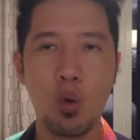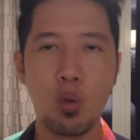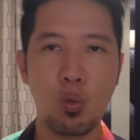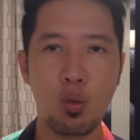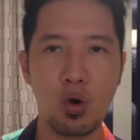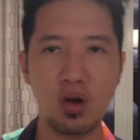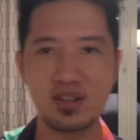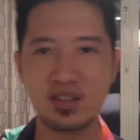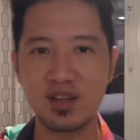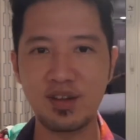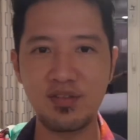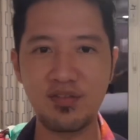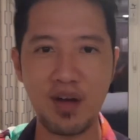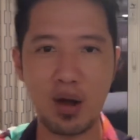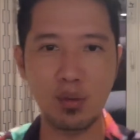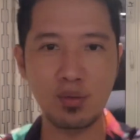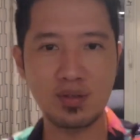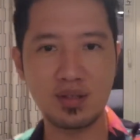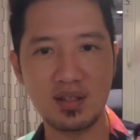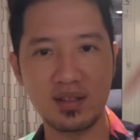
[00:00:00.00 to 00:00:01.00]
water
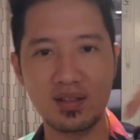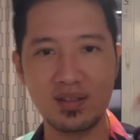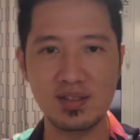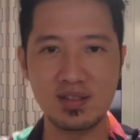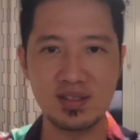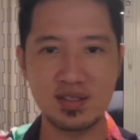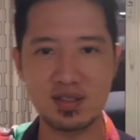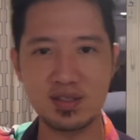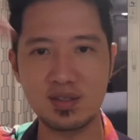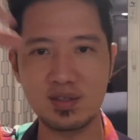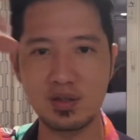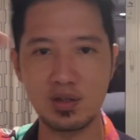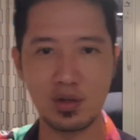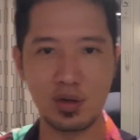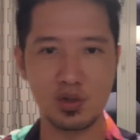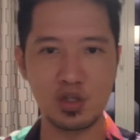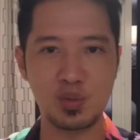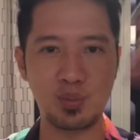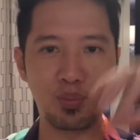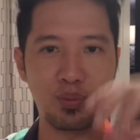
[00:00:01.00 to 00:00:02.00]
fountains,
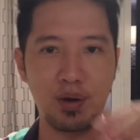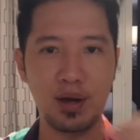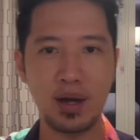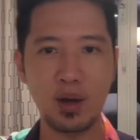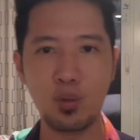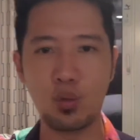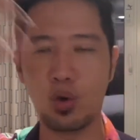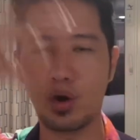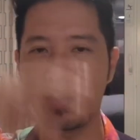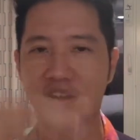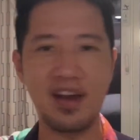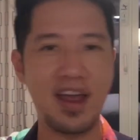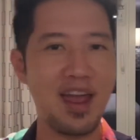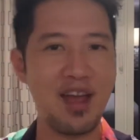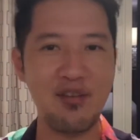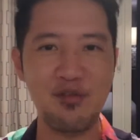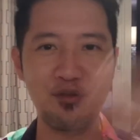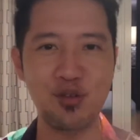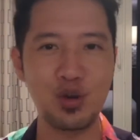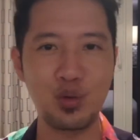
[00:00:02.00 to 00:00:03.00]
spraying water
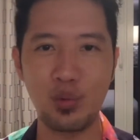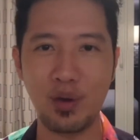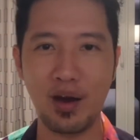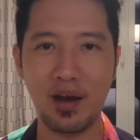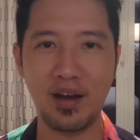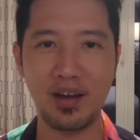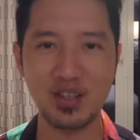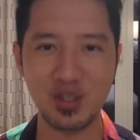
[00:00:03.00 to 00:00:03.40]
everywhere.